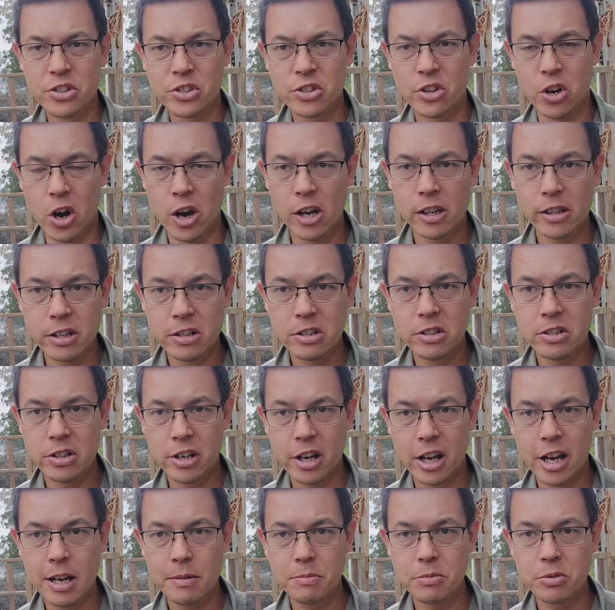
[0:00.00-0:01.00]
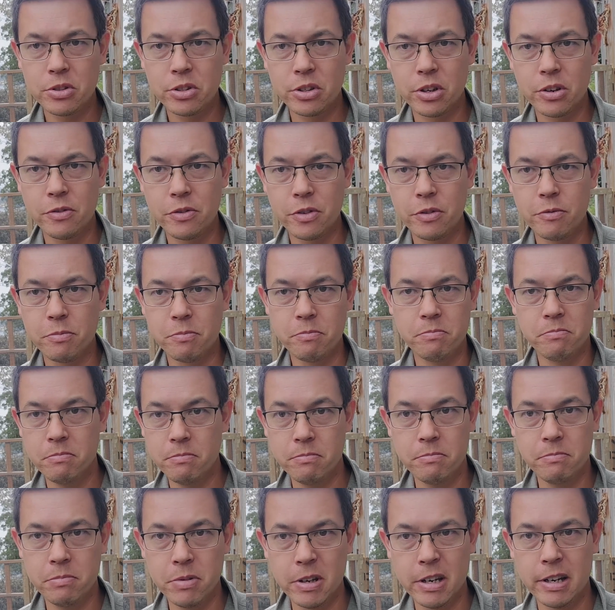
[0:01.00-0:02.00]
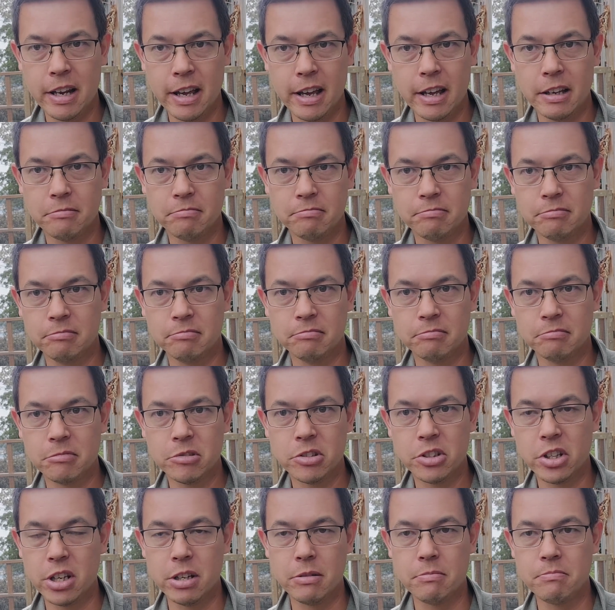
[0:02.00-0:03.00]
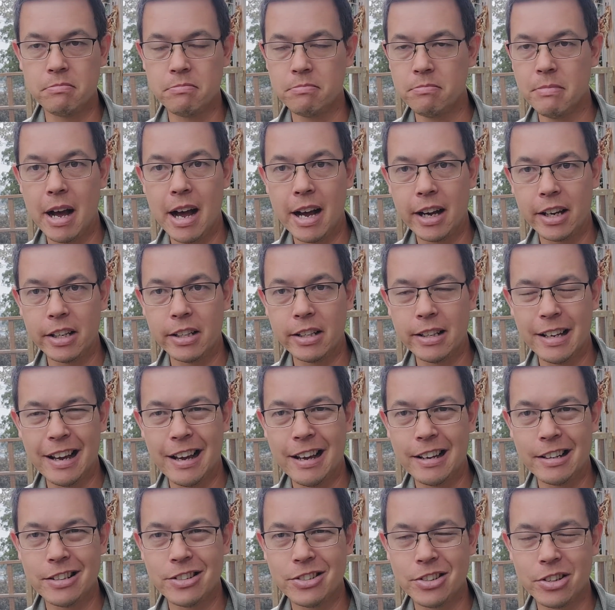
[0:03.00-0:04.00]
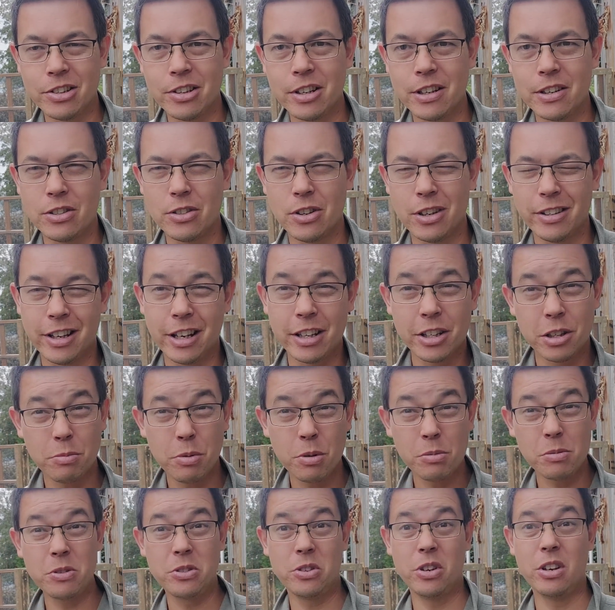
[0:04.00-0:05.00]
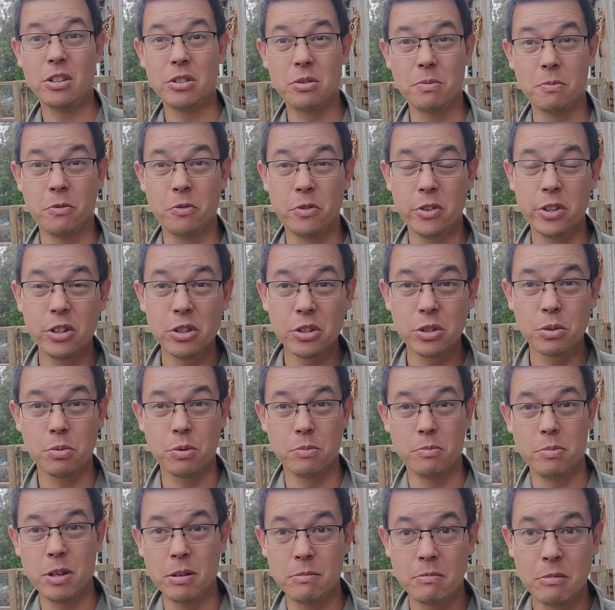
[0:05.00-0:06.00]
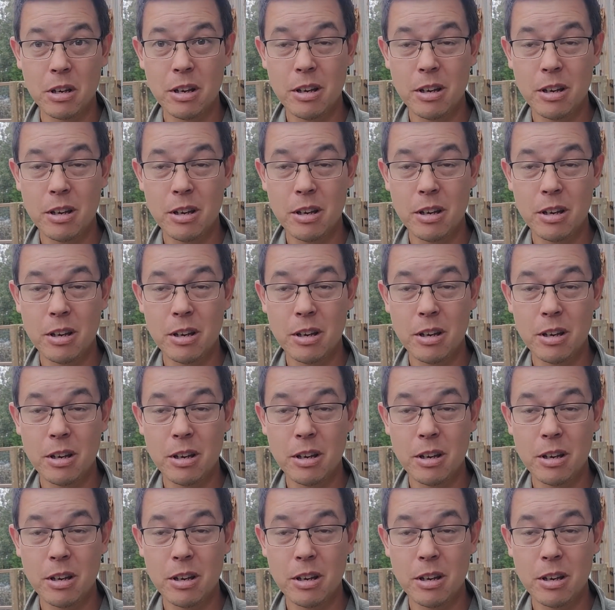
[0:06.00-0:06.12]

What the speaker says: silage tarps. So if you've been out and seen market gardens and things like that, you've probably seen some fields with big